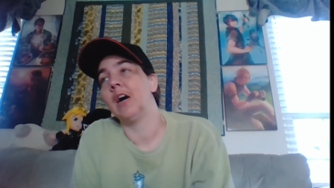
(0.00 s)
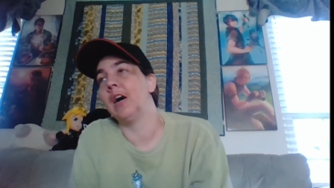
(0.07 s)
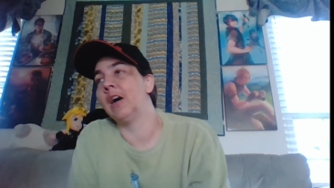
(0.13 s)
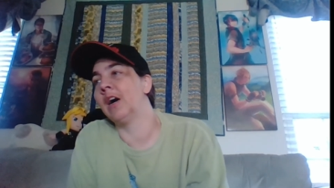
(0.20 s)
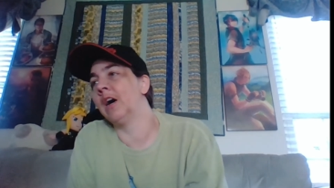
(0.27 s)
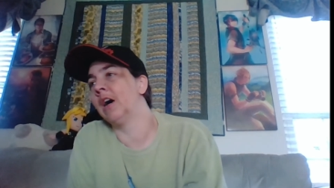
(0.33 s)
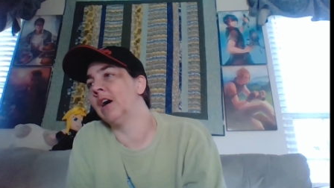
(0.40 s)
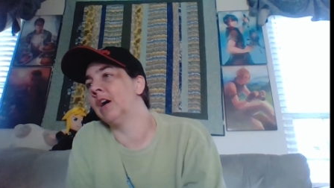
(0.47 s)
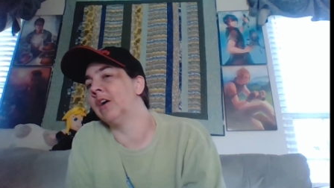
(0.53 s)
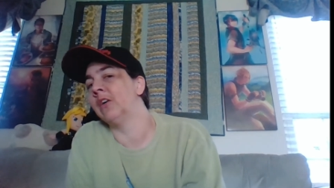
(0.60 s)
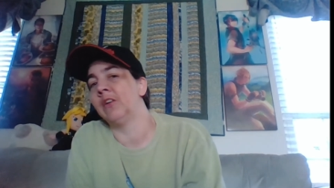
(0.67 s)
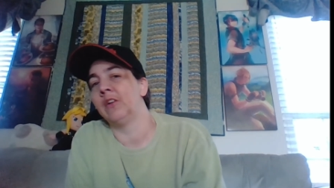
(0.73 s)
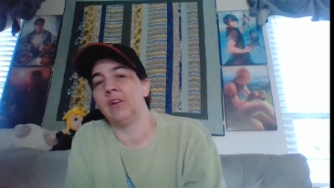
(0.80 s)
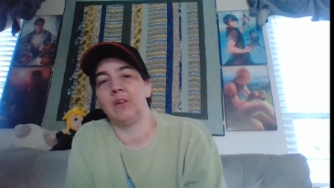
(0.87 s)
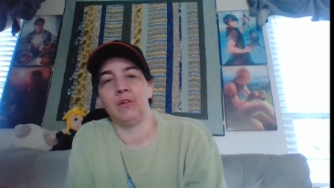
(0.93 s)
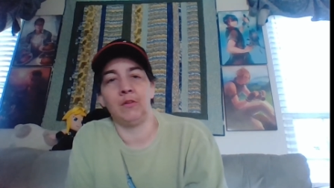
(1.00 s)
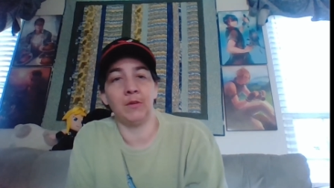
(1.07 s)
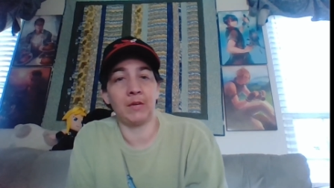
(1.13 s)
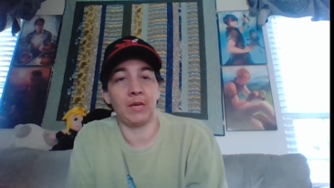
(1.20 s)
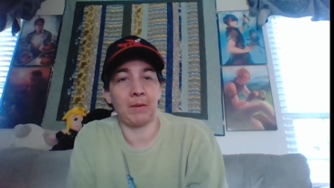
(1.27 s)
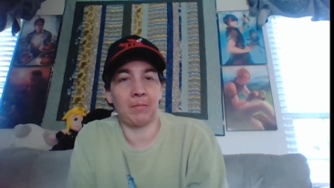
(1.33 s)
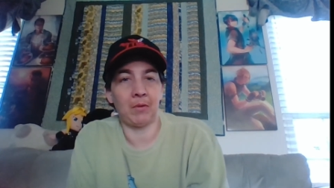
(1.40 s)

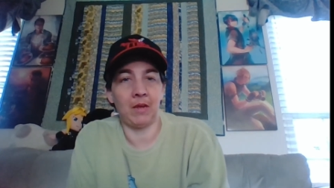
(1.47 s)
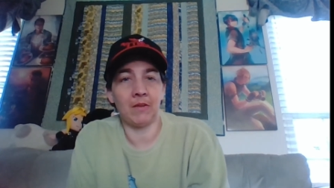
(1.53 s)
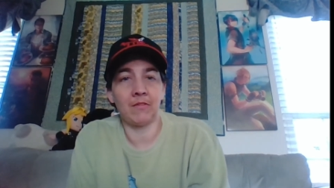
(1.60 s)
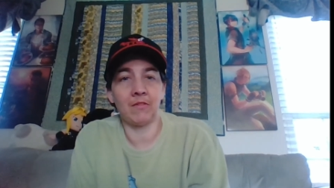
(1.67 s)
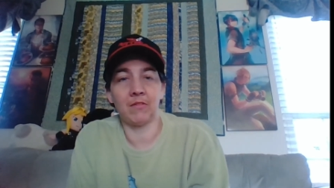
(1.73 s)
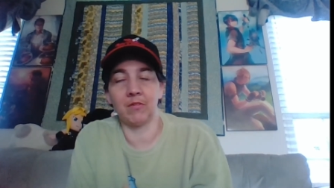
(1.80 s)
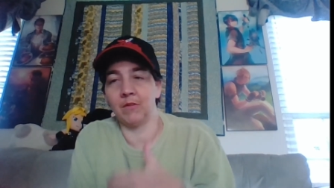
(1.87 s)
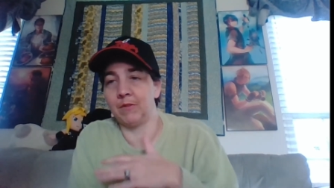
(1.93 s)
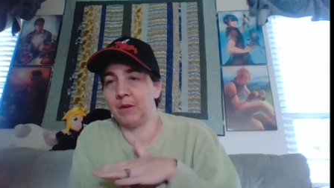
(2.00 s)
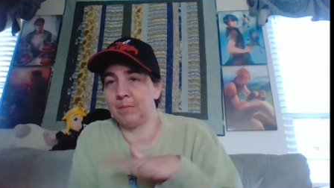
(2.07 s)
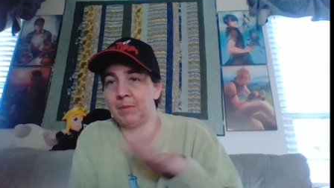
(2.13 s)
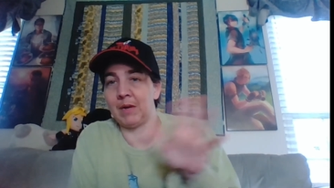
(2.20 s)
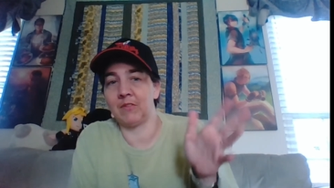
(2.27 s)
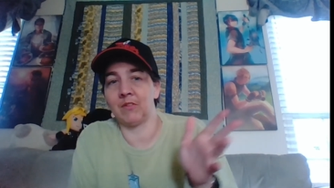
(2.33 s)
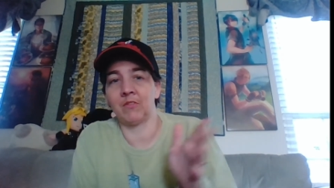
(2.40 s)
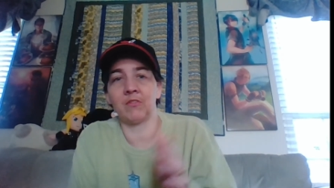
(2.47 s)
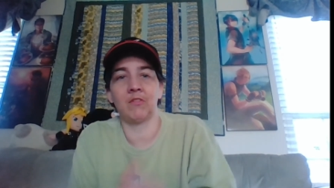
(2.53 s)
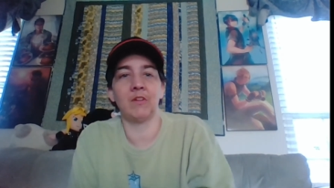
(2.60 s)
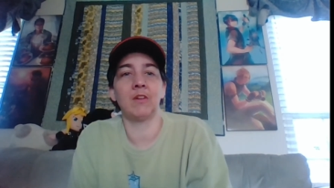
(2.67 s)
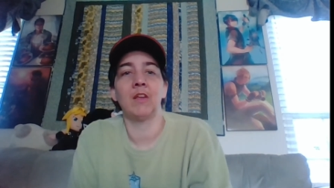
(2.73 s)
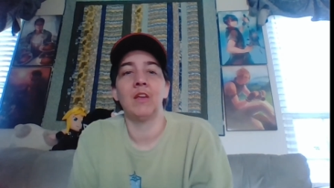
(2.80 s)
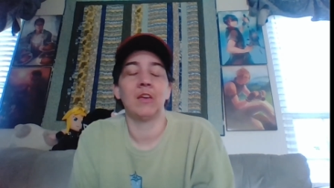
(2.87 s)
New Game Plus, so if anybody's
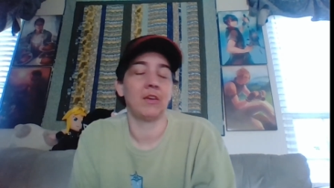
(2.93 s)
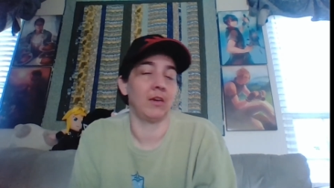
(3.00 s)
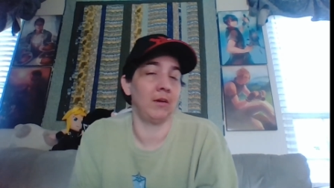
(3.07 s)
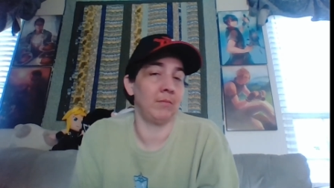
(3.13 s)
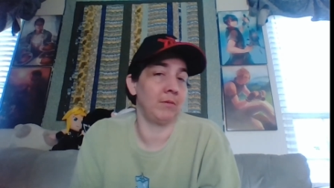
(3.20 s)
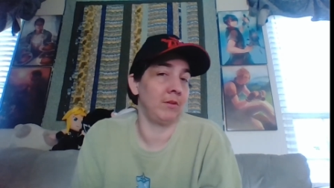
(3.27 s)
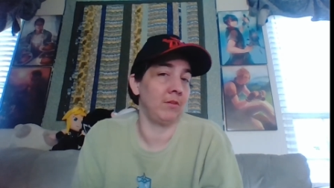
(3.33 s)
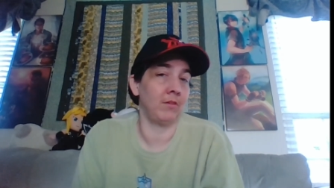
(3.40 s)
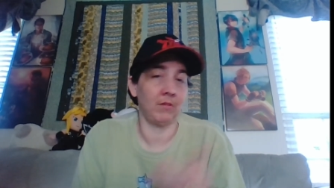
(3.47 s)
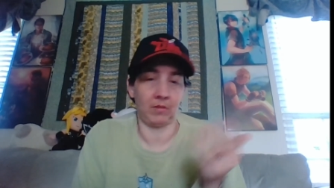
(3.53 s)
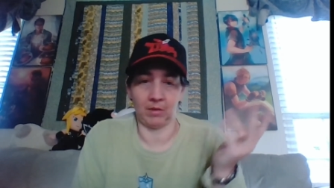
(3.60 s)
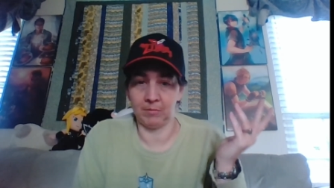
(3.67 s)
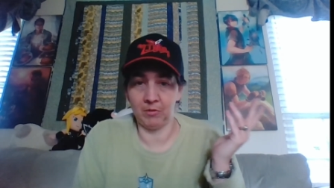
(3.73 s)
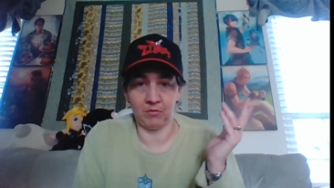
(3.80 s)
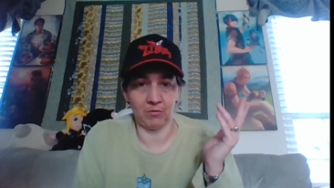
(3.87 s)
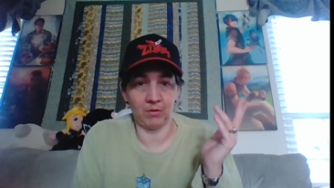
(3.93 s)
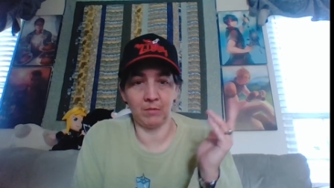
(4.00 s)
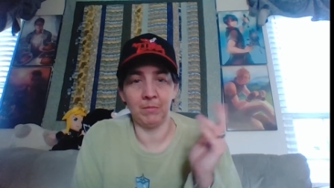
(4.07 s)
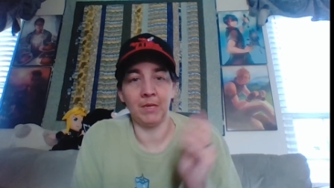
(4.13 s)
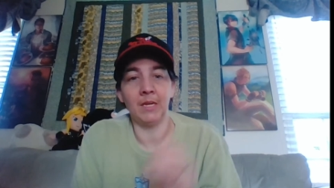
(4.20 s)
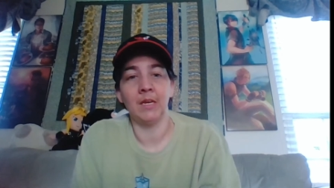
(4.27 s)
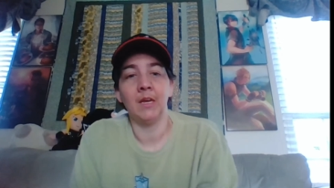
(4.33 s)
interested, come and
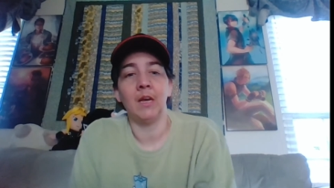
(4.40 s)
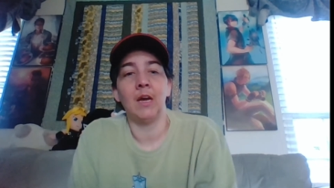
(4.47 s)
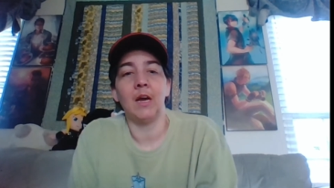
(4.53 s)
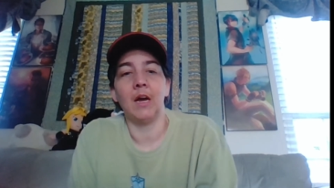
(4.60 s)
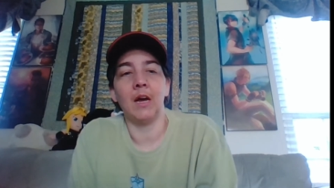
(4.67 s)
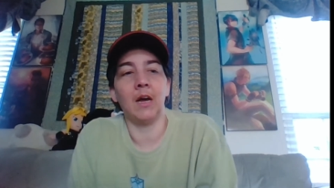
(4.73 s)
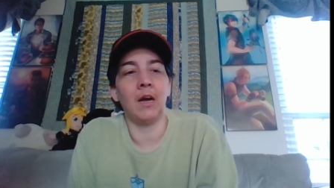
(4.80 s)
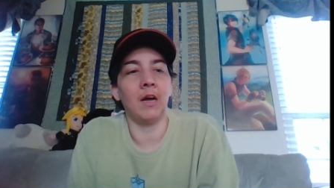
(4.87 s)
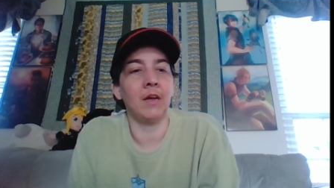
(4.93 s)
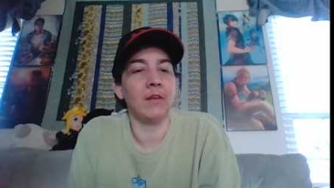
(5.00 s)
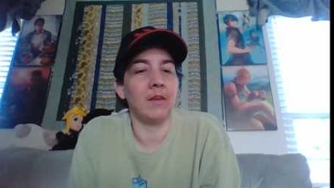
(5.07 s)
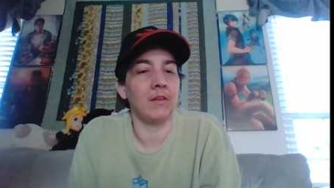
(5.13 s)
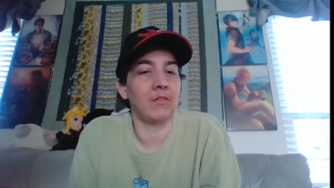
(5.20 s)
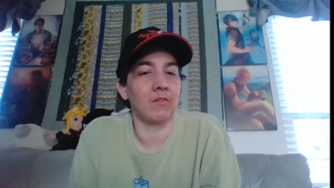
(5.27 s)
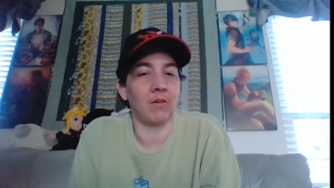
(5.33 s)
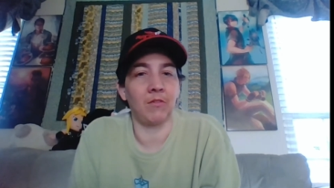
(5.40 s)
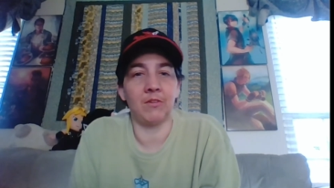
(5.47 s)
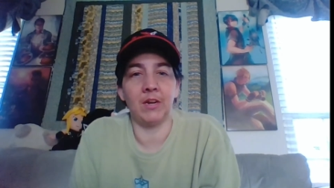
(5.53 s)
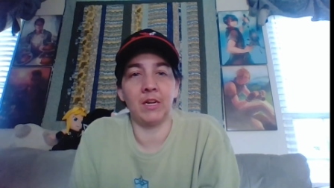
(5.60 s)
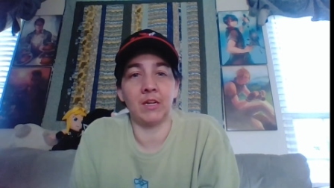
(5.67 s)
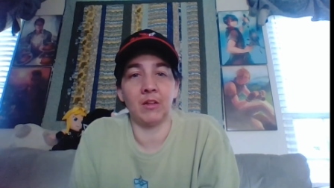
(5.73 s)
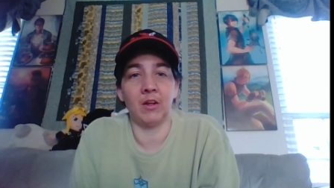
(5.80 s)
join me. It starts
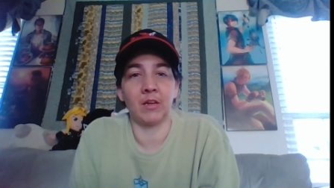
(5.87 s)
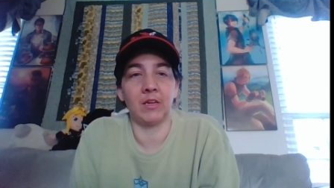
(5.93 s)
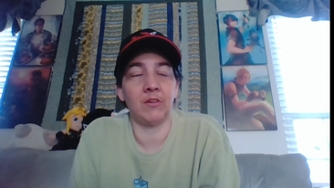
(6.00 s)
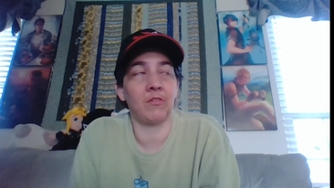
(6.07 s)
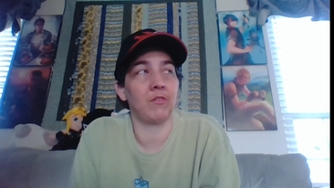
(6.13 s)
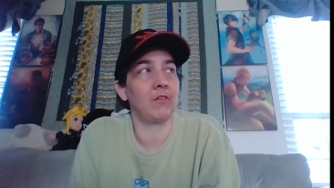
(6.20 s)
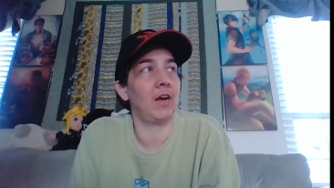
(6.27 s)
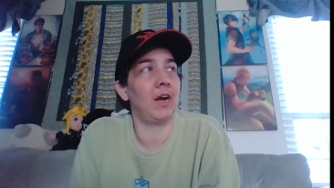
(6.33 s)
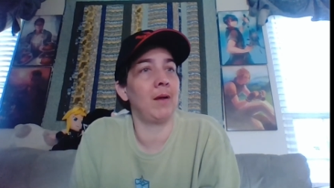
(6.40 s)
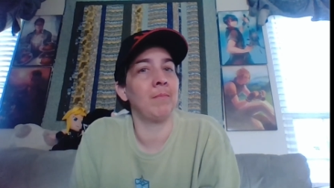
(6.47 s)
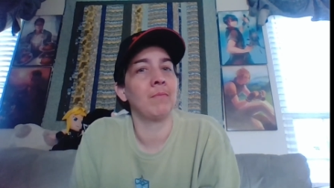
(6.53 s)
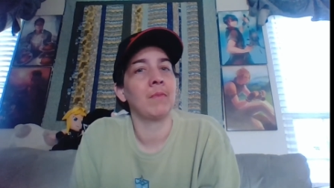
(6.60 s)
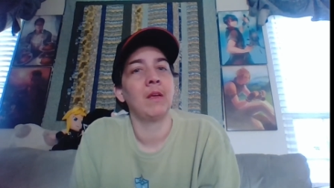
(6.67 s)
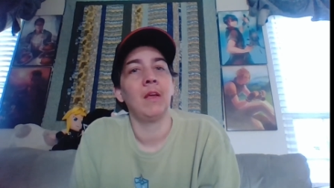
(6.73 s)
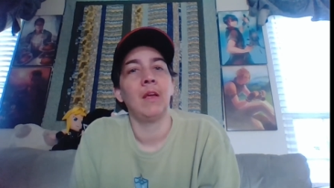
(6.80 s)
at 8 o'clock Eastern Time.